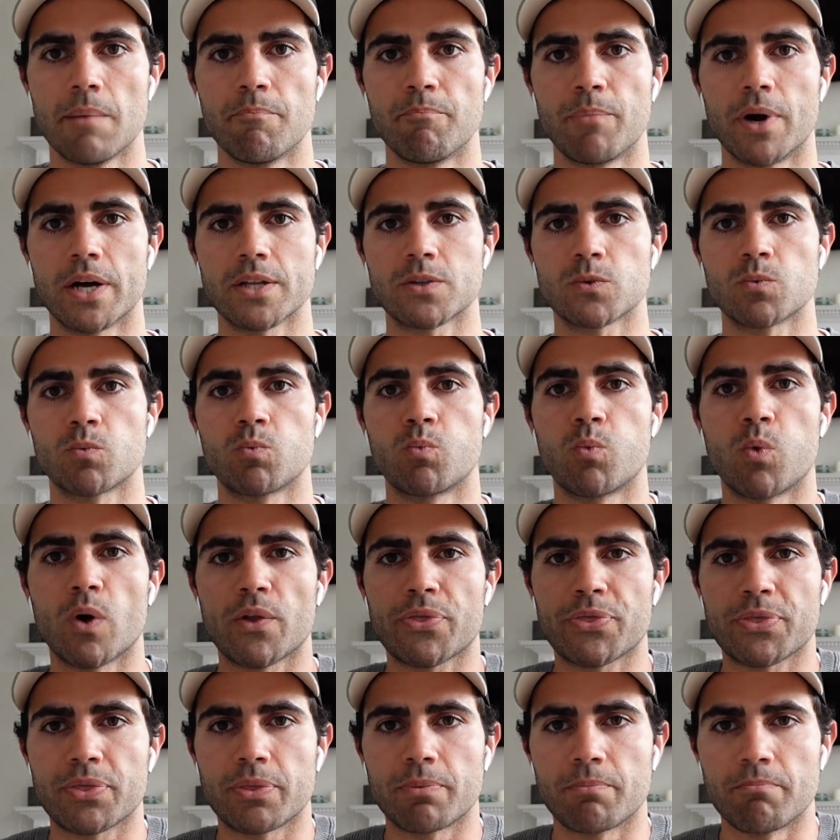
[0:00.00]
But
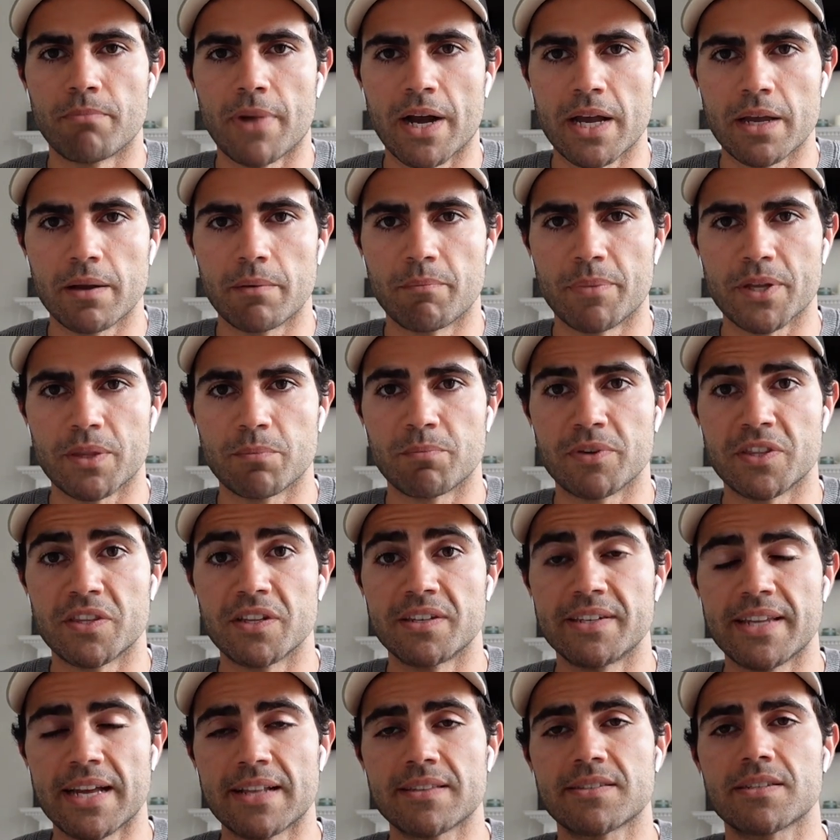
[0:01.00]
the
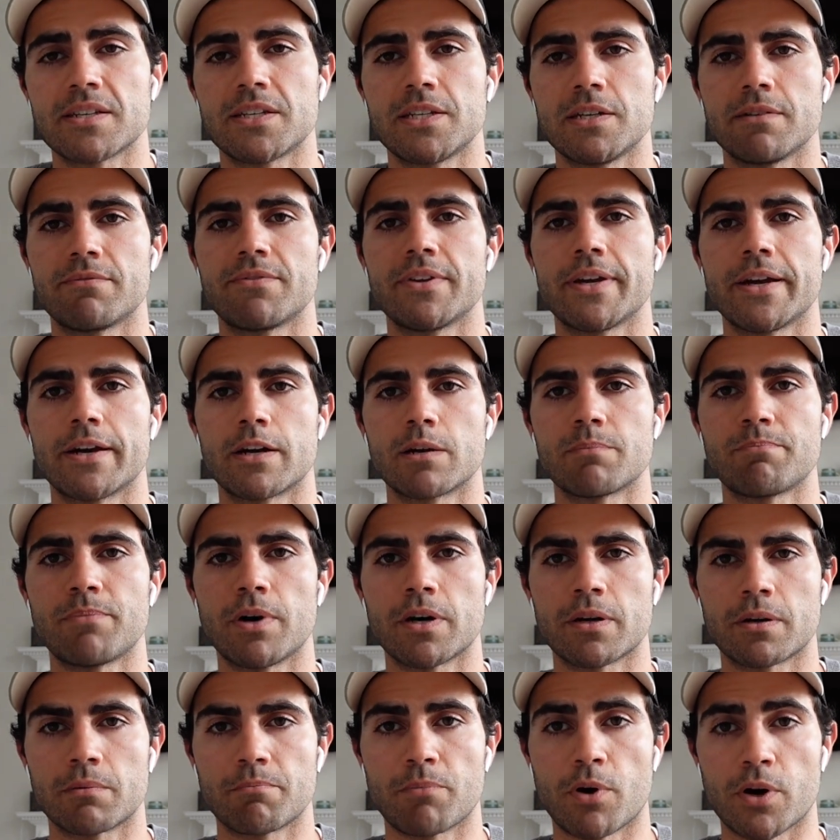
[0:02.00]
density of the air
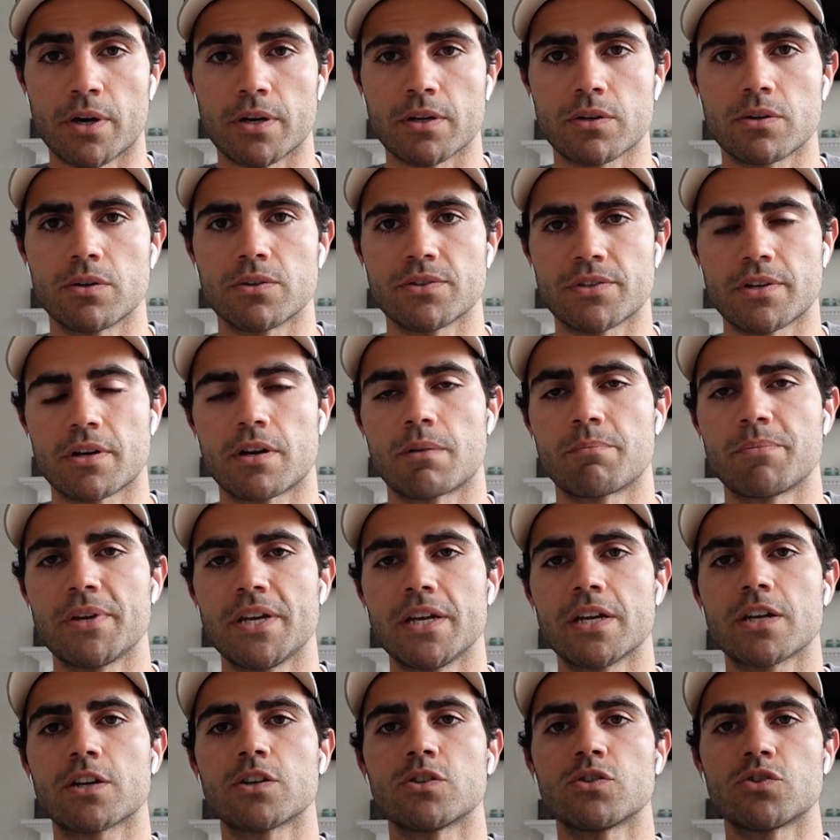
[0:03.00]
particles that are
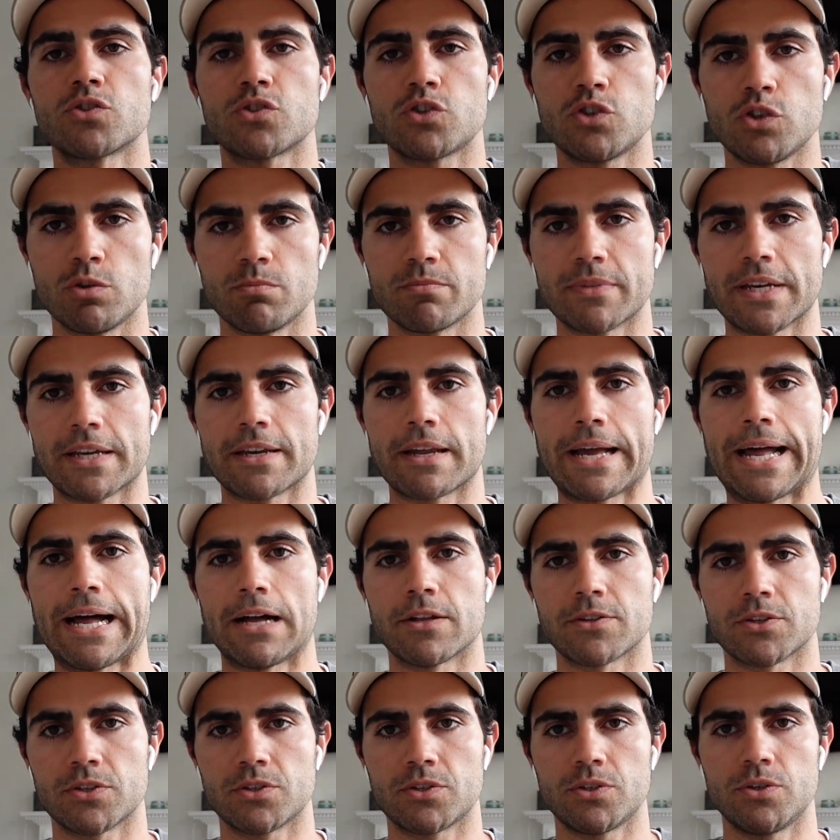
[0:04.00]
being consumed at
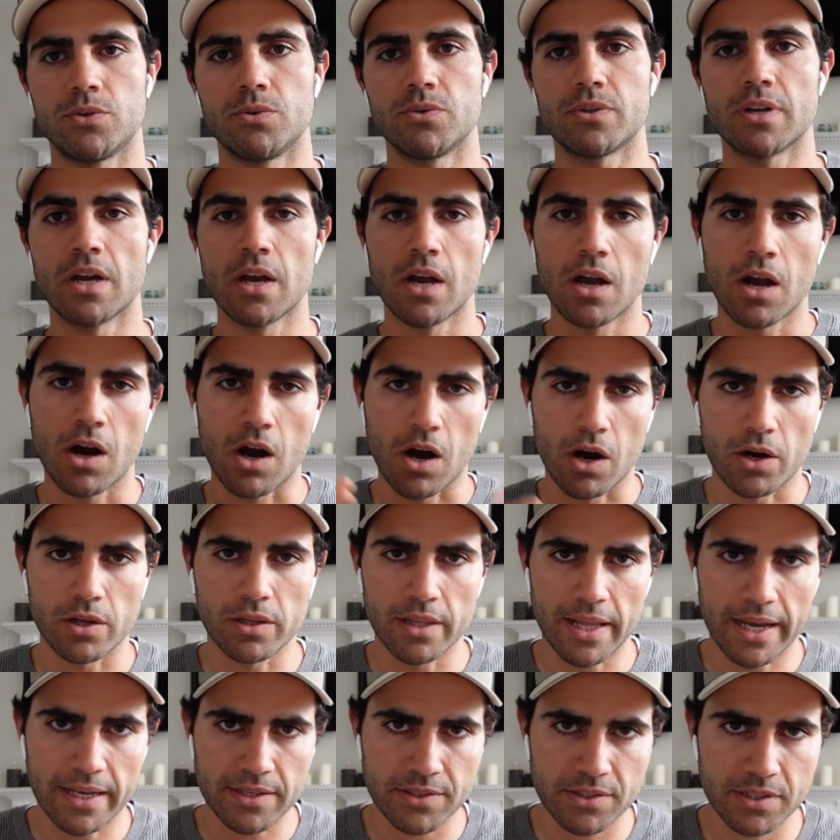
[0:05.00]
altitude are
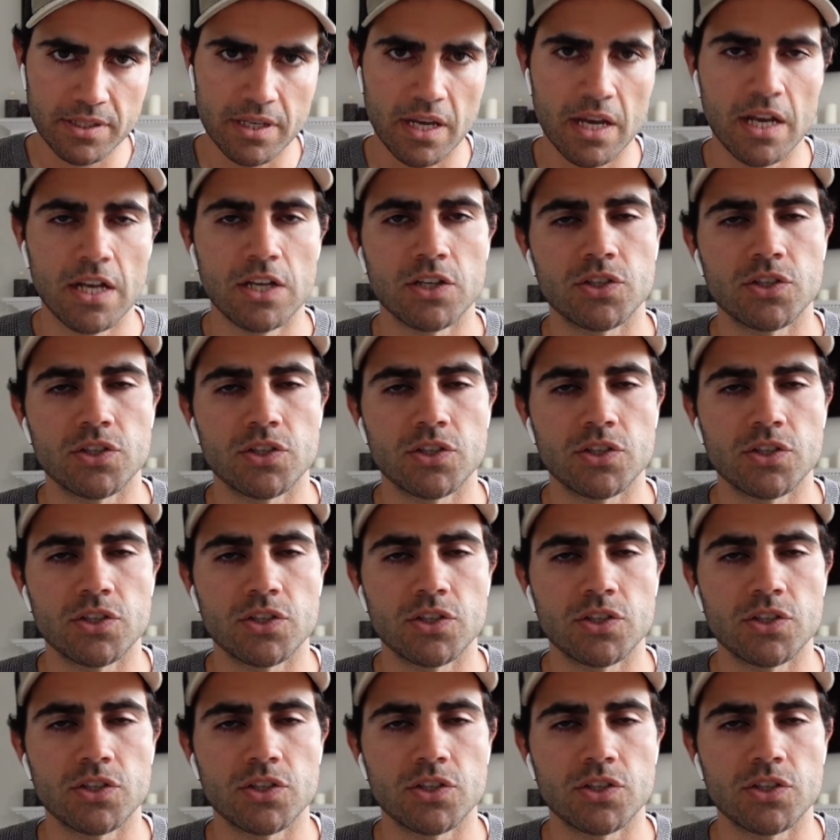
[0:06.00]
less.